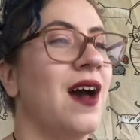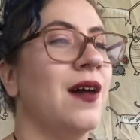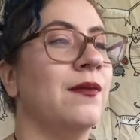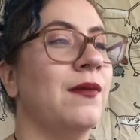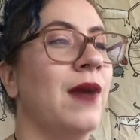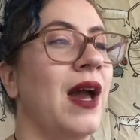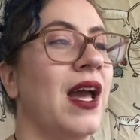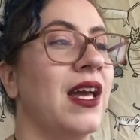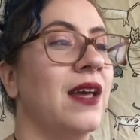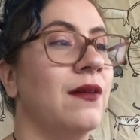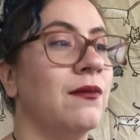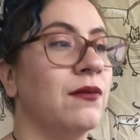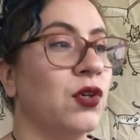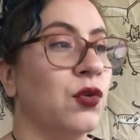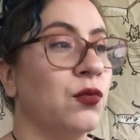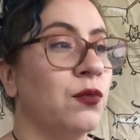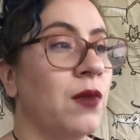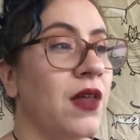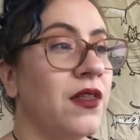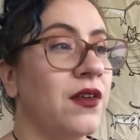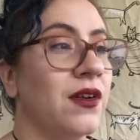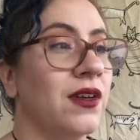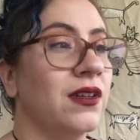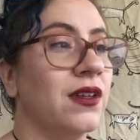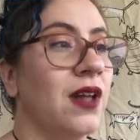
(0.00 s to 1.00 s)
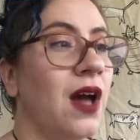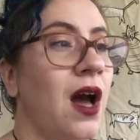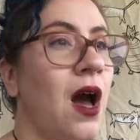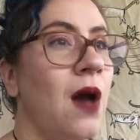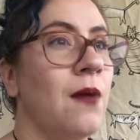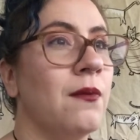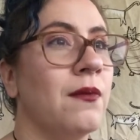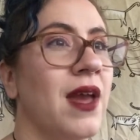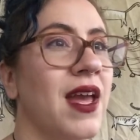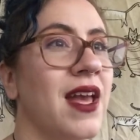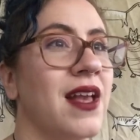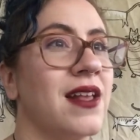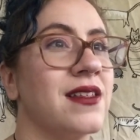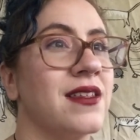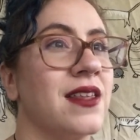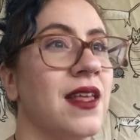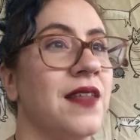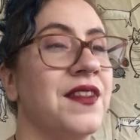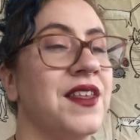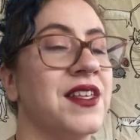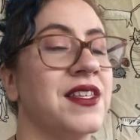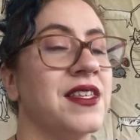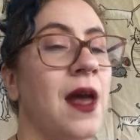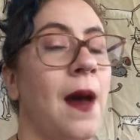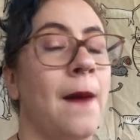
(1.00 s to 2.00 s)
My mother-in-law makes
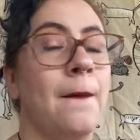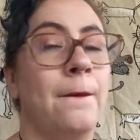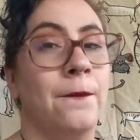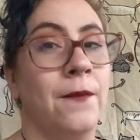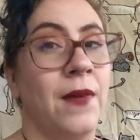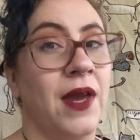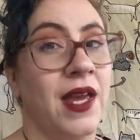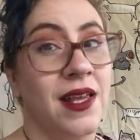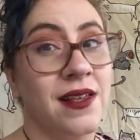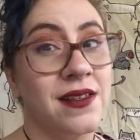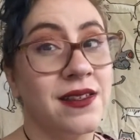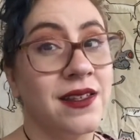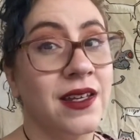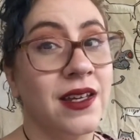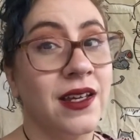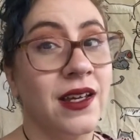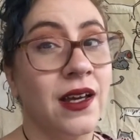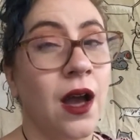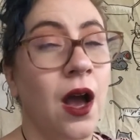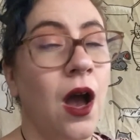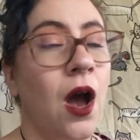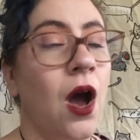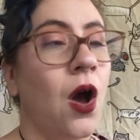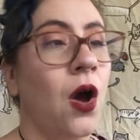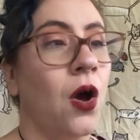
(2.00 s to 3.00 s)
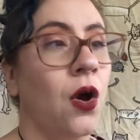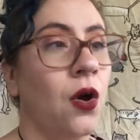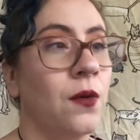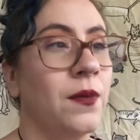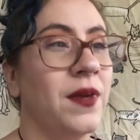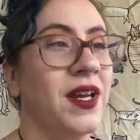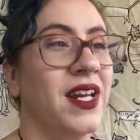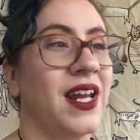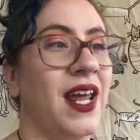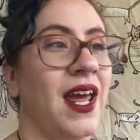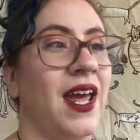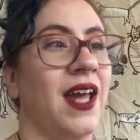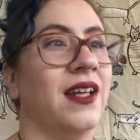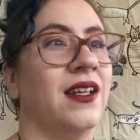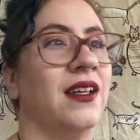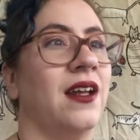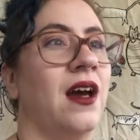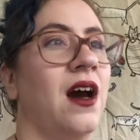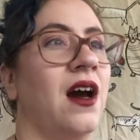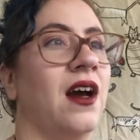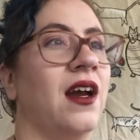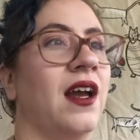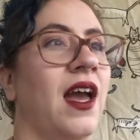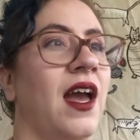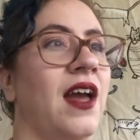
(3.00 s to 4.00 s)
this amazing homemade
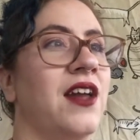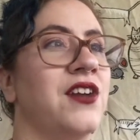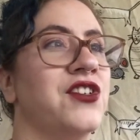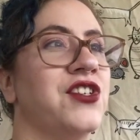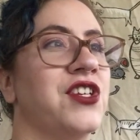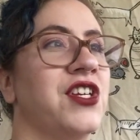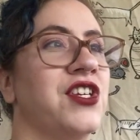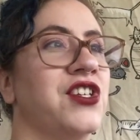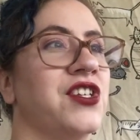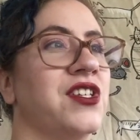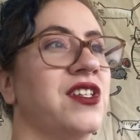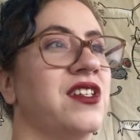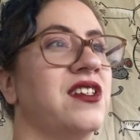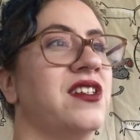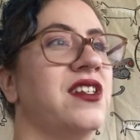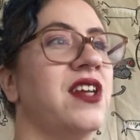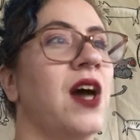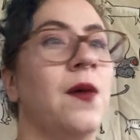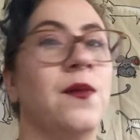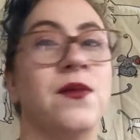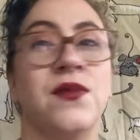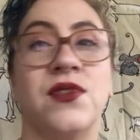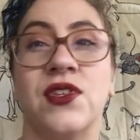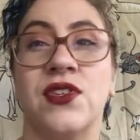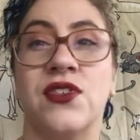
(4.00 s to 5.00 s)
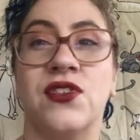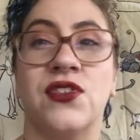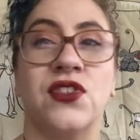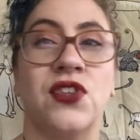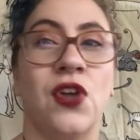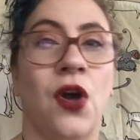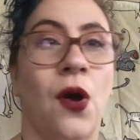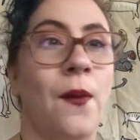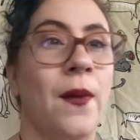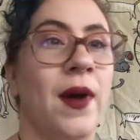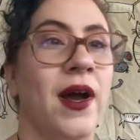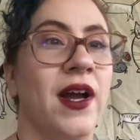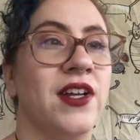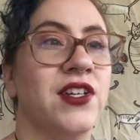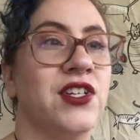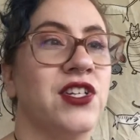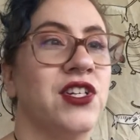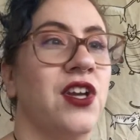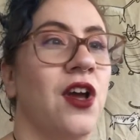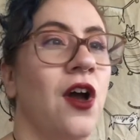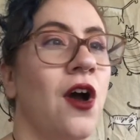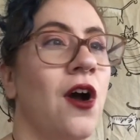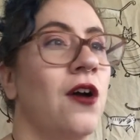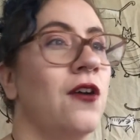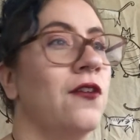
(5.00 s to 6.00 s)
eggnog, and she just dumps so
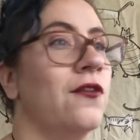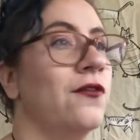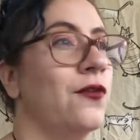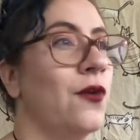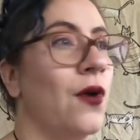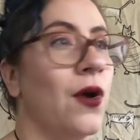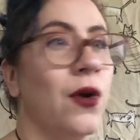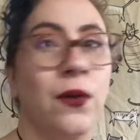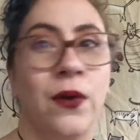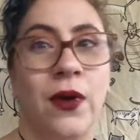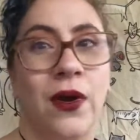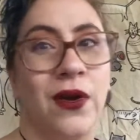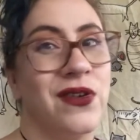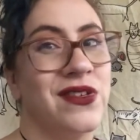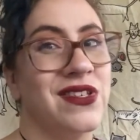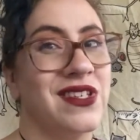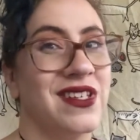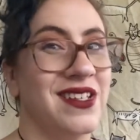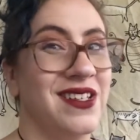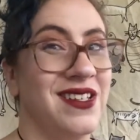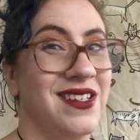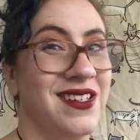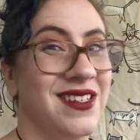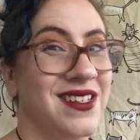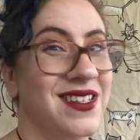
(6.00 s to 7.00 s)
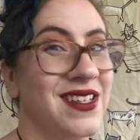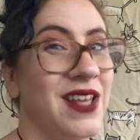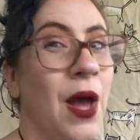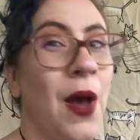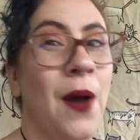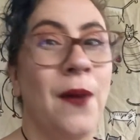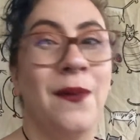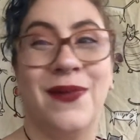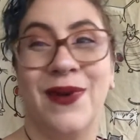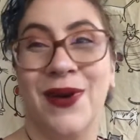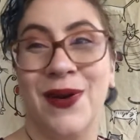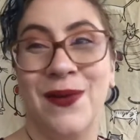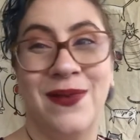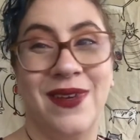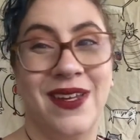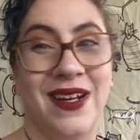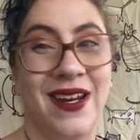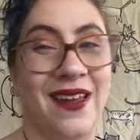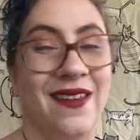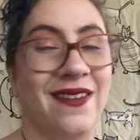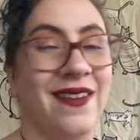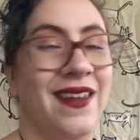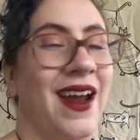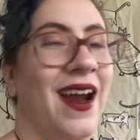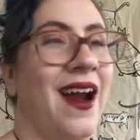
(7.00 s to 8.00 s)
much four roses bourbon
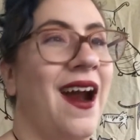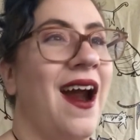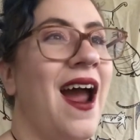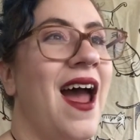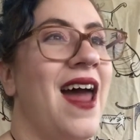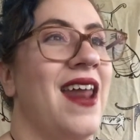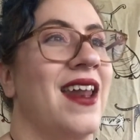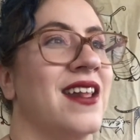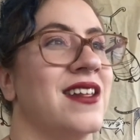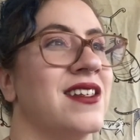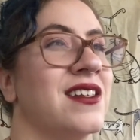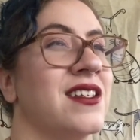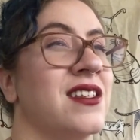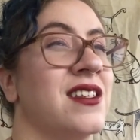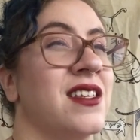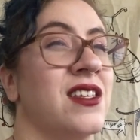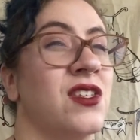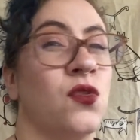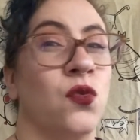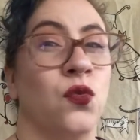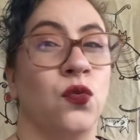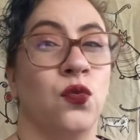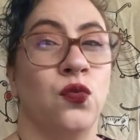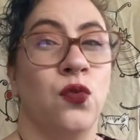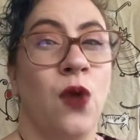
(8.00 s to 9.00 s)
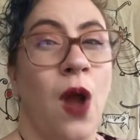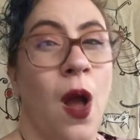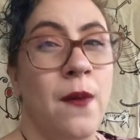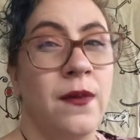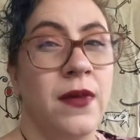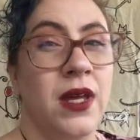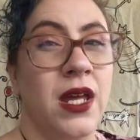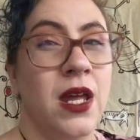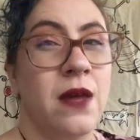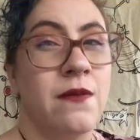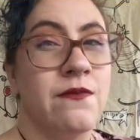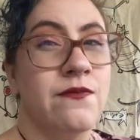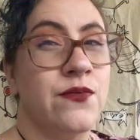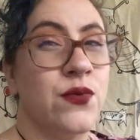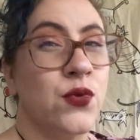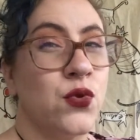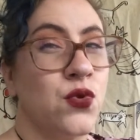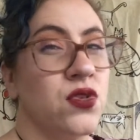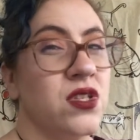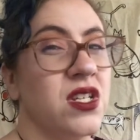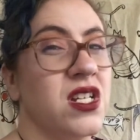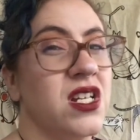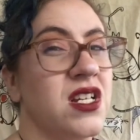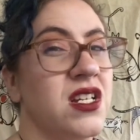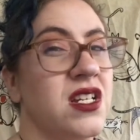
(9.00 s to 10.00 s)
in there, and it's just this rummy,
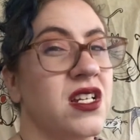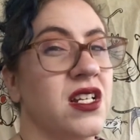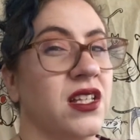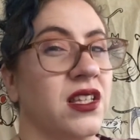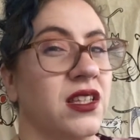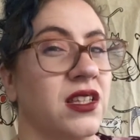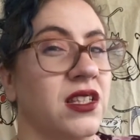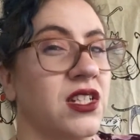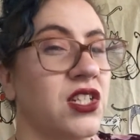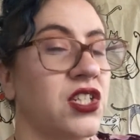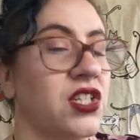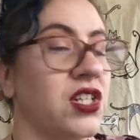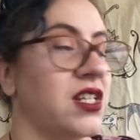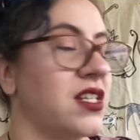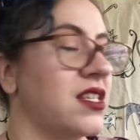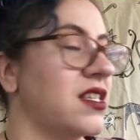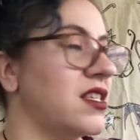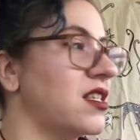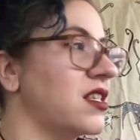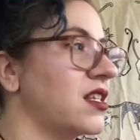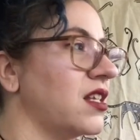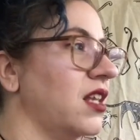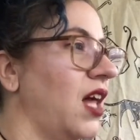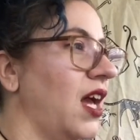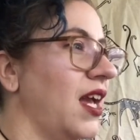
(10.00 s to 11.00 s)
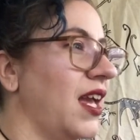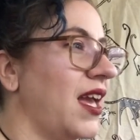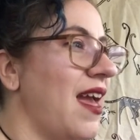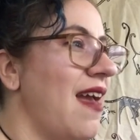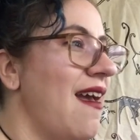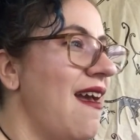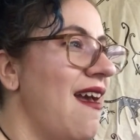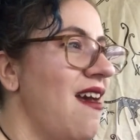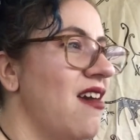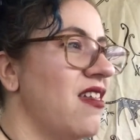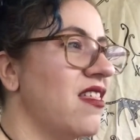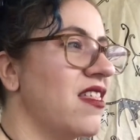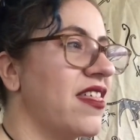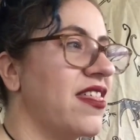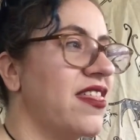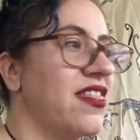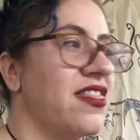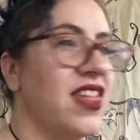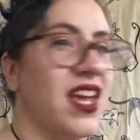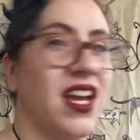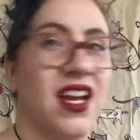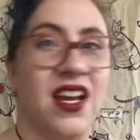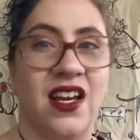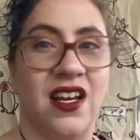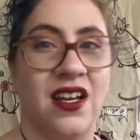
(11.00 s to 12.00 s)
boozy, delicious, like,
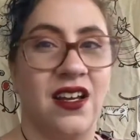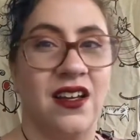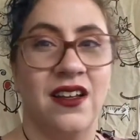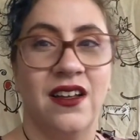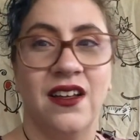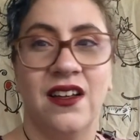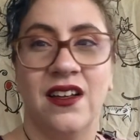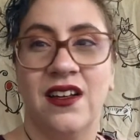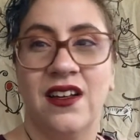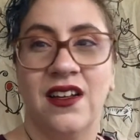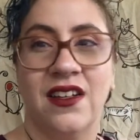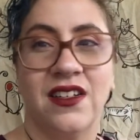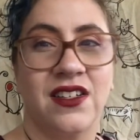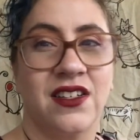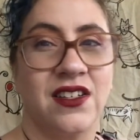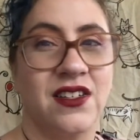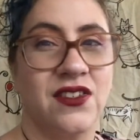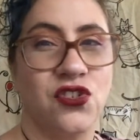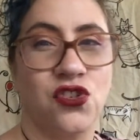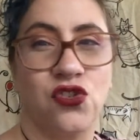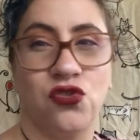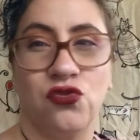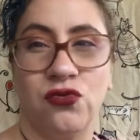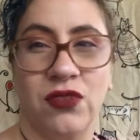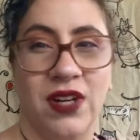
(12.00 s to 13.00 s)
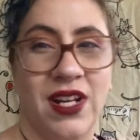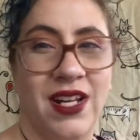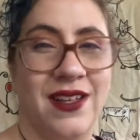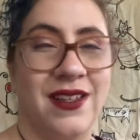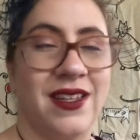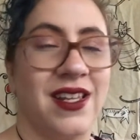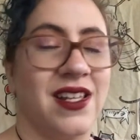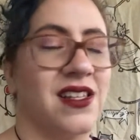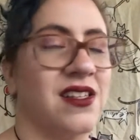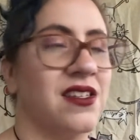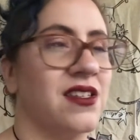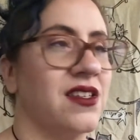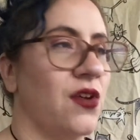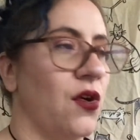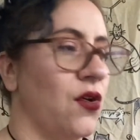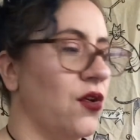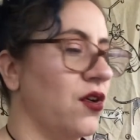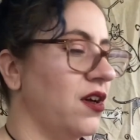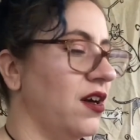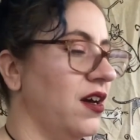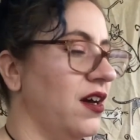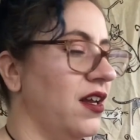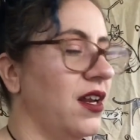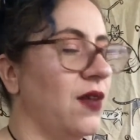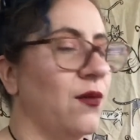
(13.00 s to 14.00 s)
thick drink that's so
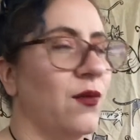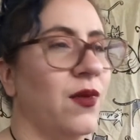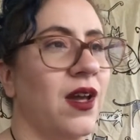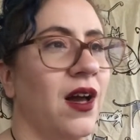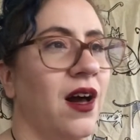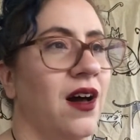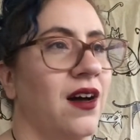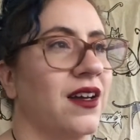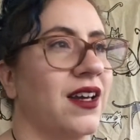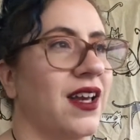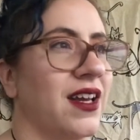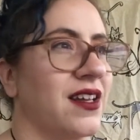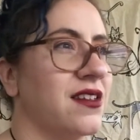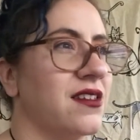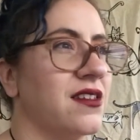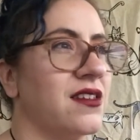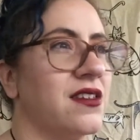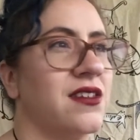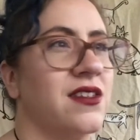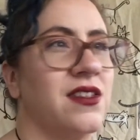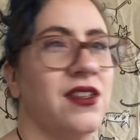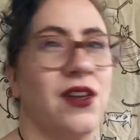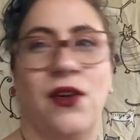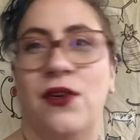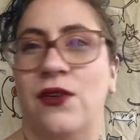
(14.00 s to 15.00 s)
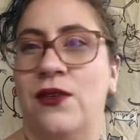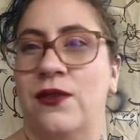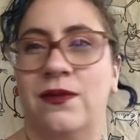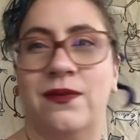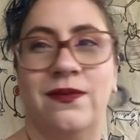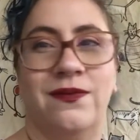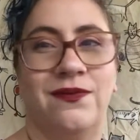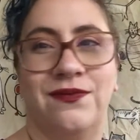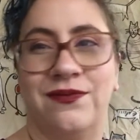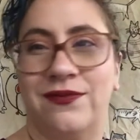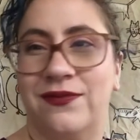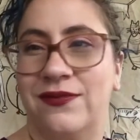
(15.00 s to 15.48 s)
good, and we all get so